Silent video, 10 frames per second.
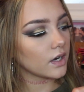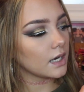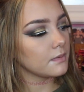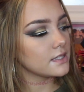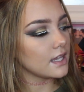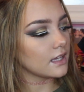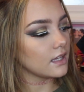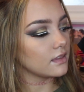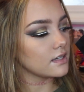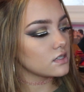going to be
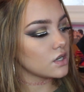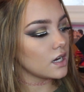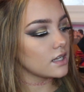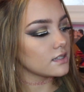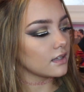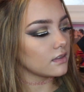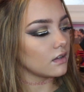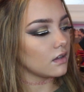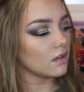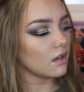taking this shade. It's like
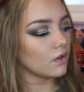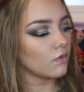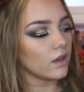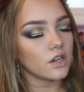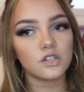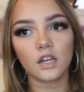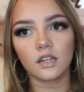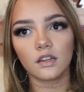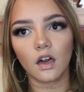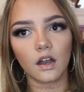a grayish
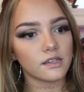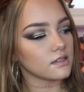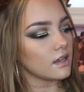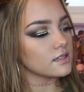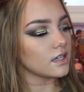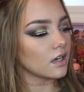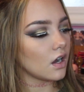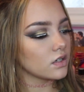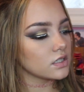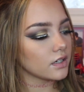shade in the Anastasia
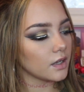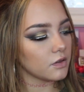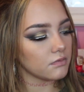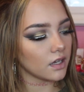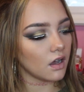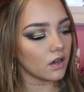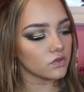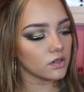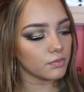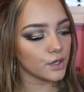contour kit with my
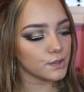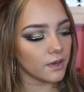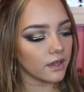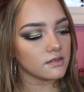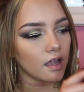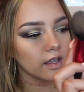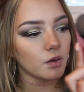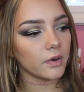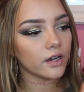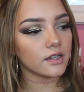contour brush by
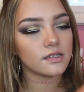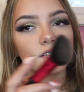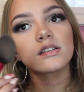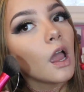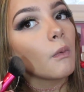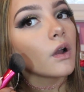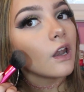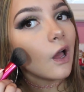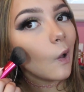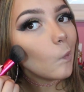Styleworks. And we're
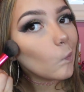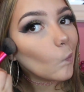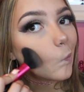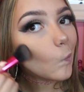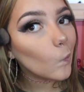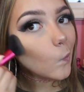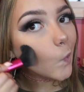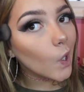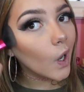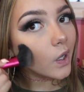going to
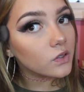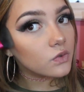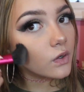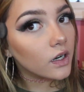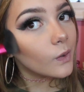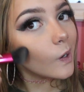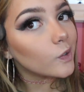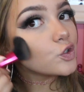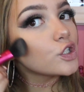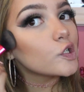contour
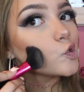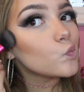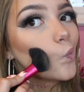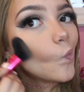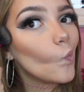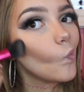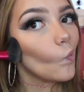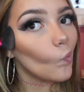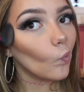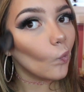her cheeks. I put on
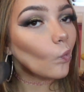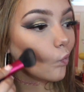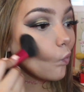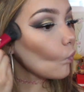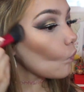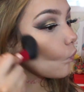a lot of bronzer